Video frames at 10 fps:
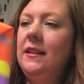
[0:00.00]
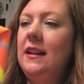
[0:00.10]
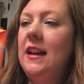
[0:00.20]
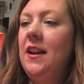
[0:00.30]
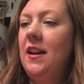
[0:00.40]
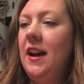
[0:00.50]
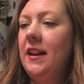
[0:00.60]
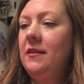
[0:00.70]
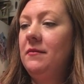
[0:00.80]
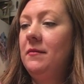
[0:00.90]
Uh, I,
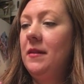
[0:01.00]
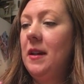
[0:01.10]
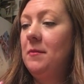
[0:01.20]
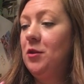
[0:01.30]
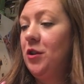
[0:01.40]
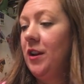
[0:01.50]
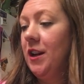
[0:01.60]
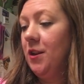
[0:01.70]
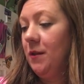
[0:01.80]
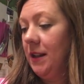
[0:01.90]
I'm sure I
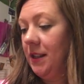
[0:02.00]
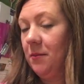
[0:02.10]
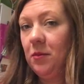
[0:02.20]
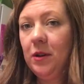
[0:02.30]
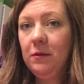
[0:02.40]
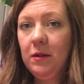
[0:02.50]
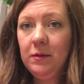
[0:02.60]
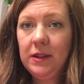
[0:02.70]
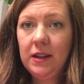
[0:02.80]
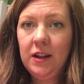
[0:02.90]
knew at some point what
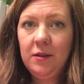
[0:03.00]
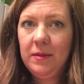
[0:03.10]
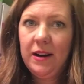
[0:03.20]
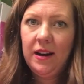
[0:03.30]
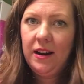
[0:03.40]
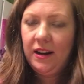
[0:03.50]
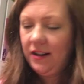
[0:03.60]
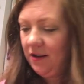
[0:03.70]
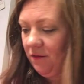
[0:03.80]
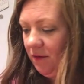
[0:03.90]
was in here, but I
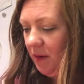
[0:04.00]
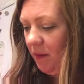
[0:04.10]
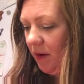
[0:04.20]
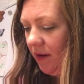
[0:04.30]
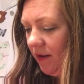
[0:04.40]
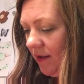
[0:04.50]
don't remember.